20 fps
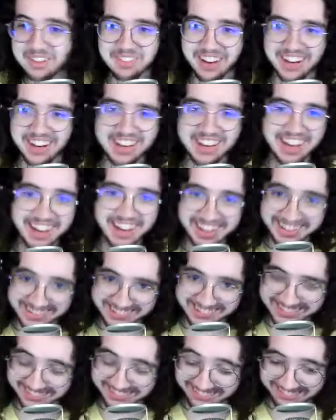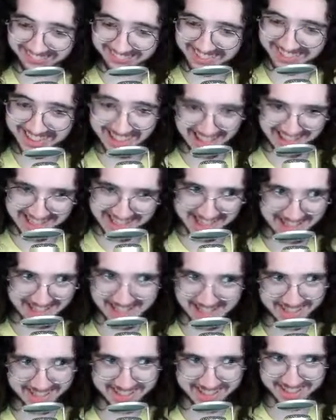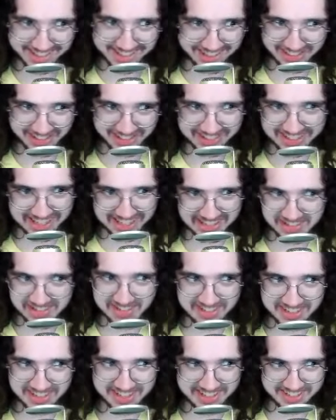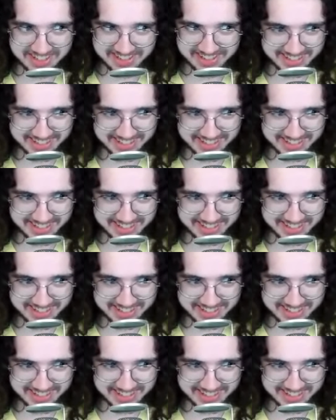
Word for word: I I would not cheat in online trivia.